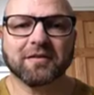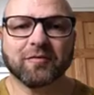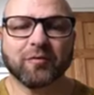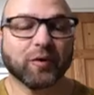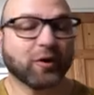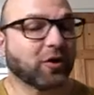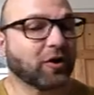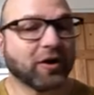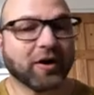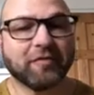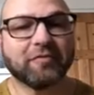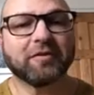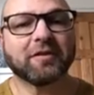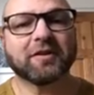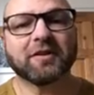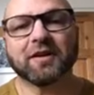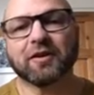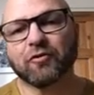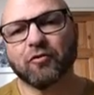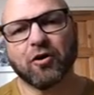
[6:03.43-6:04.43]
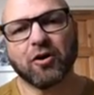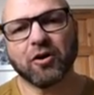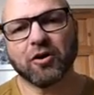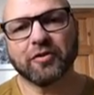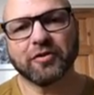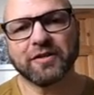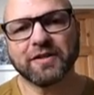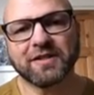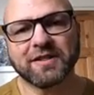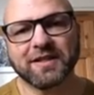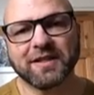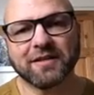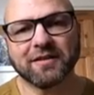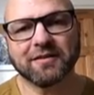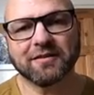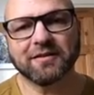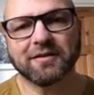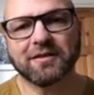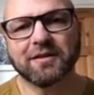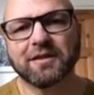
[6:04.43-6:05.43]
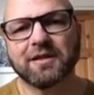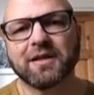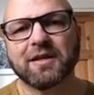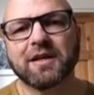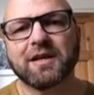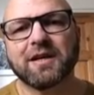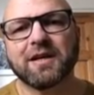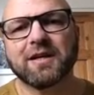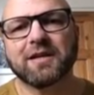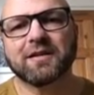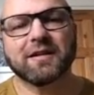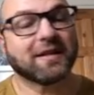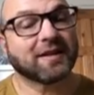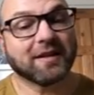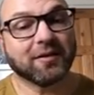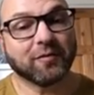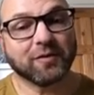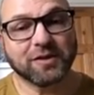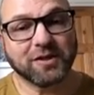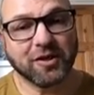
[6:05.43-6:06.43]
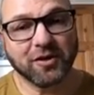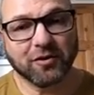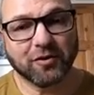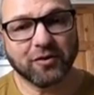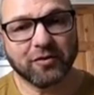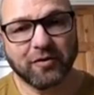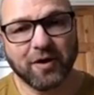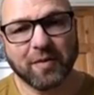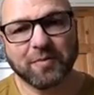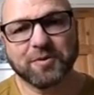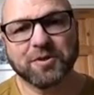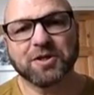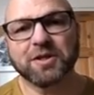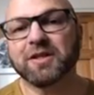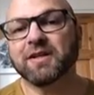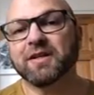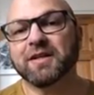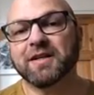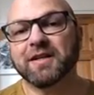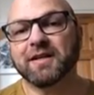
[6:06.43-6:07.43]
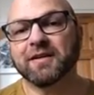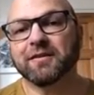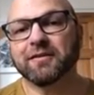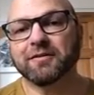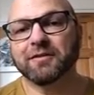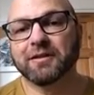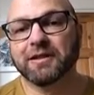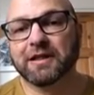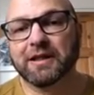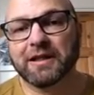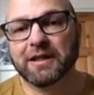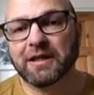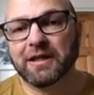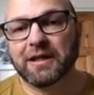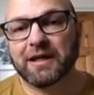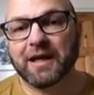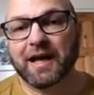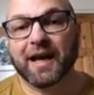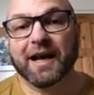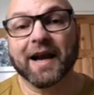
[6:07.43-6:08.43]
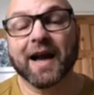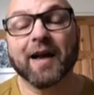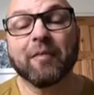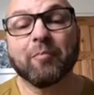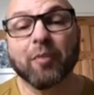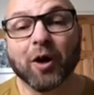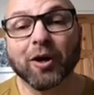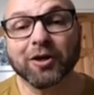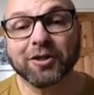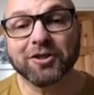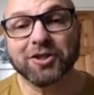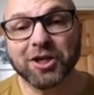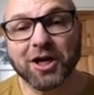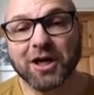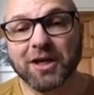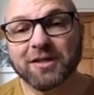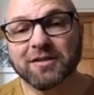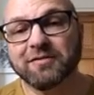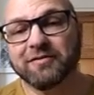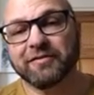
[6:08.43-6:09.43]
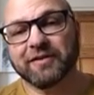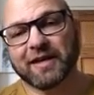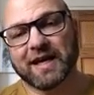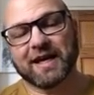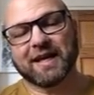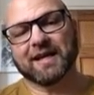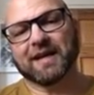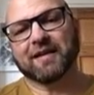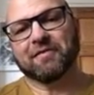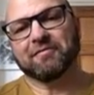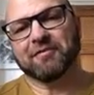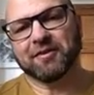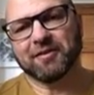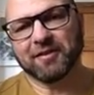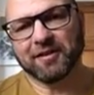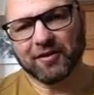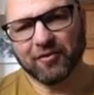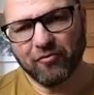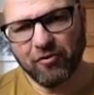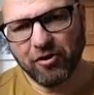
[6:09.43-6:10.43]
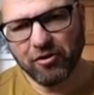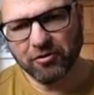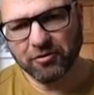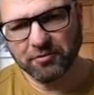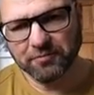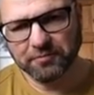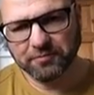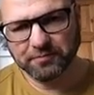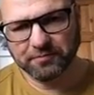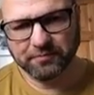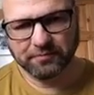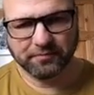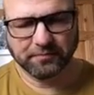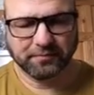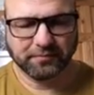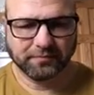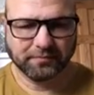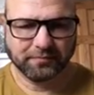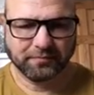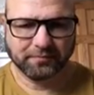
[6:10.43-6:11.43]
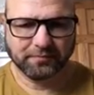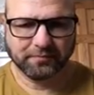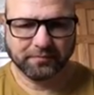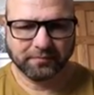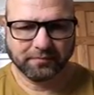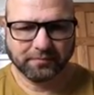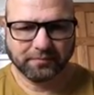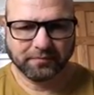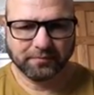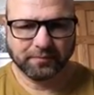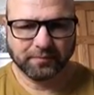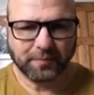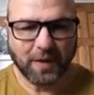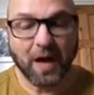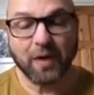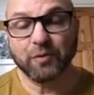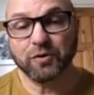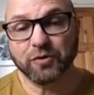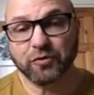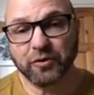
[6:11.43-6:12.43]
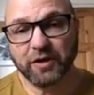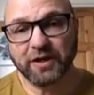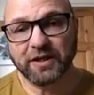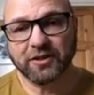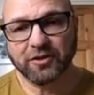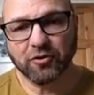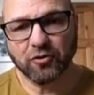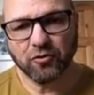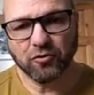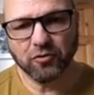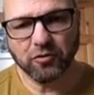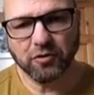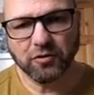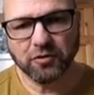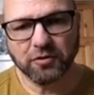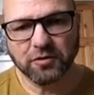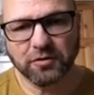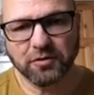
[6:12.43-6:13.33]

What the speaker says: we'd got everything wrong on this deal, that there was no corruption in the deal, and I apologized for getting everything wrong. I was really torn.